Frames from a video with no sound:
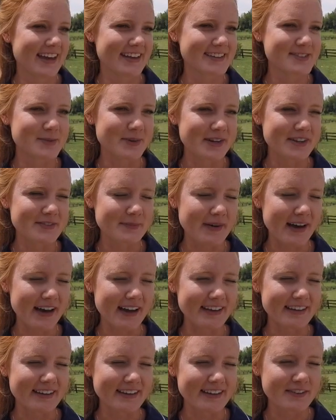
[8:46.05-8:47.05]
It's one of
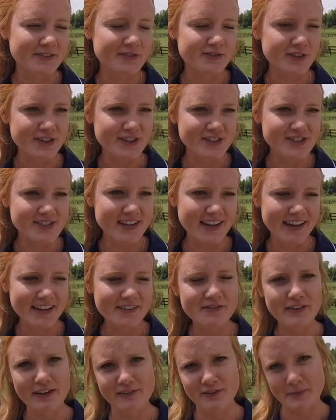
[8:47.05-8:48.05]
my first
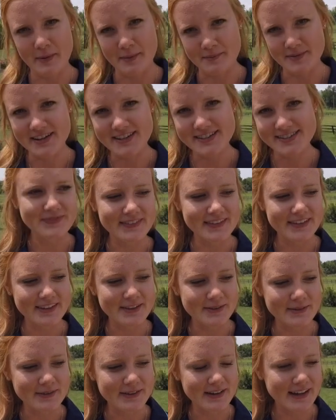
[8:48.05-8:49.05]
and favorite memories,
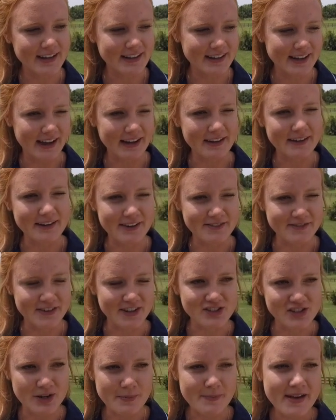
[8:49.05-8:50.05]
you and I and our
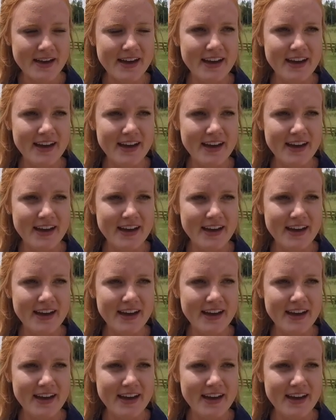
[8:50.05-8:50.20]
friendship.